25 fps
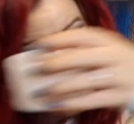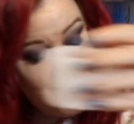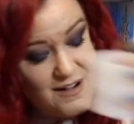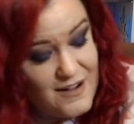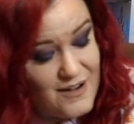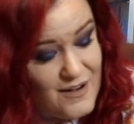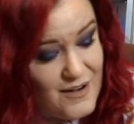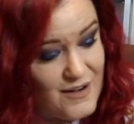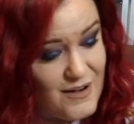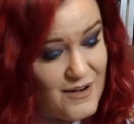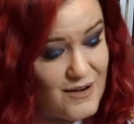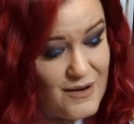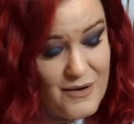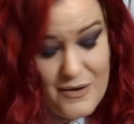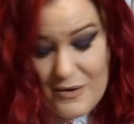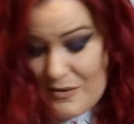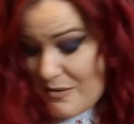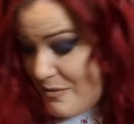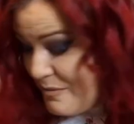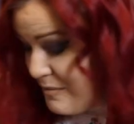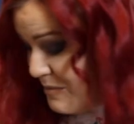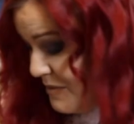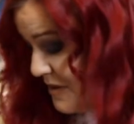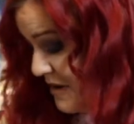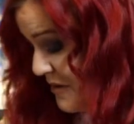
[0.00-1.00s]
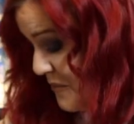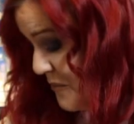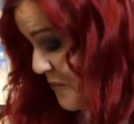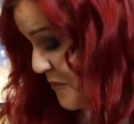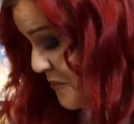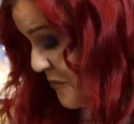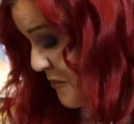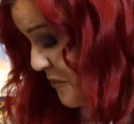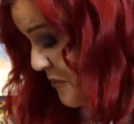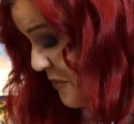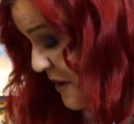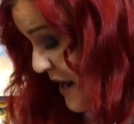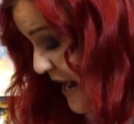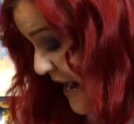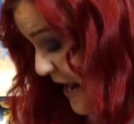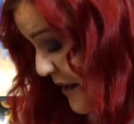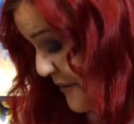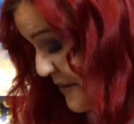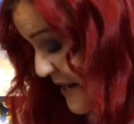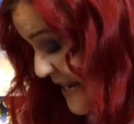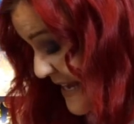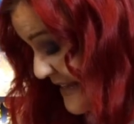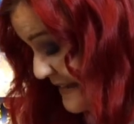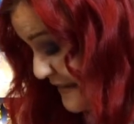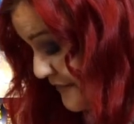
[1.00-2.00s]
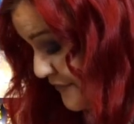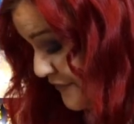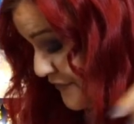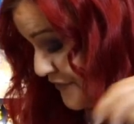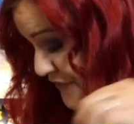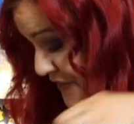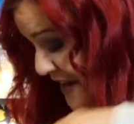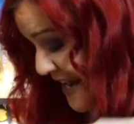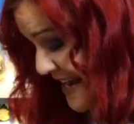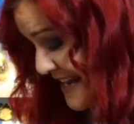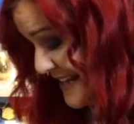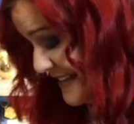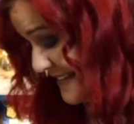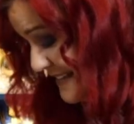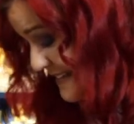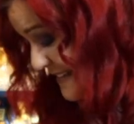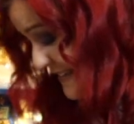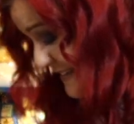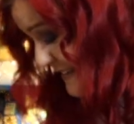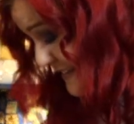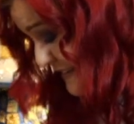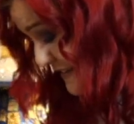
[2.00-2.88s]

Oh, wow, his face is